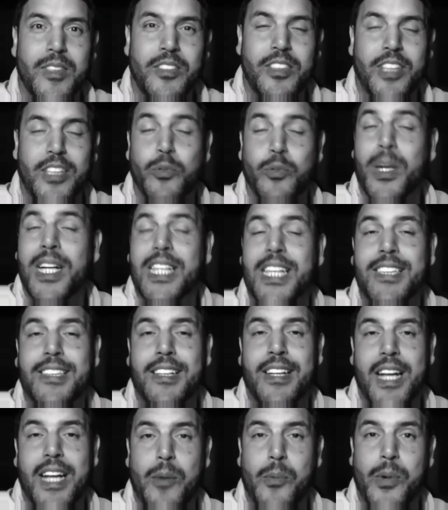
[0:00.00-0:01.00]
See, that's what I did
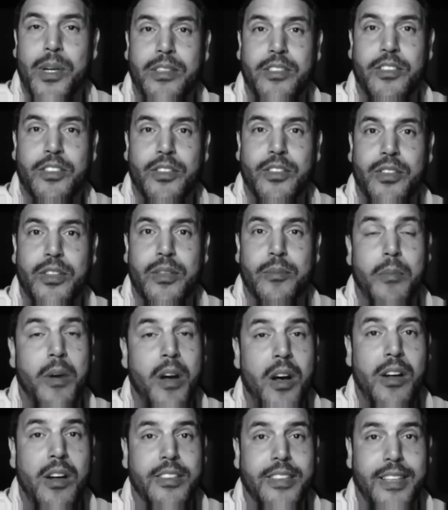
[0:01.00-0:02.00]
today. I went to the
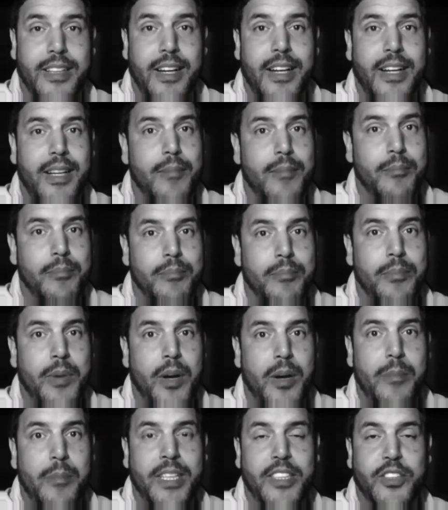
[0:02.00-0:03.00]
mall today and
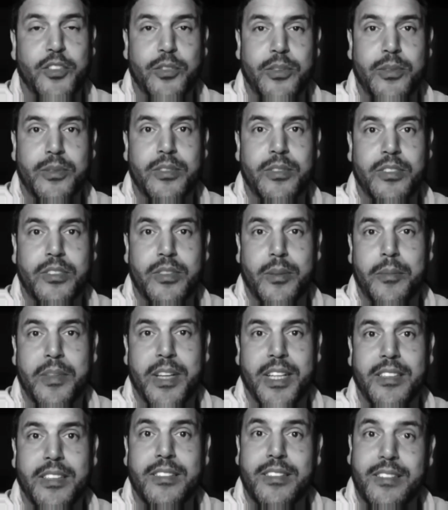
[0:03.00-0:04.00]
bought my children some
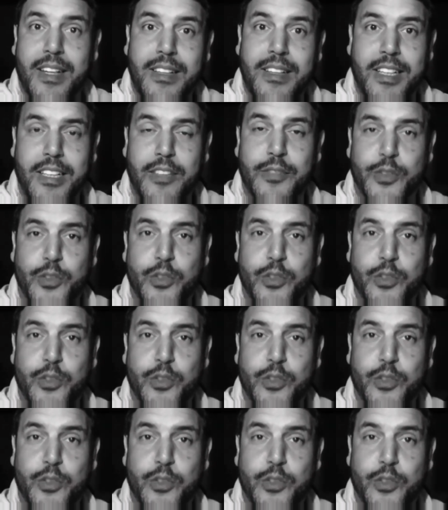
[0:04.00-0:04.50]
things that they needed for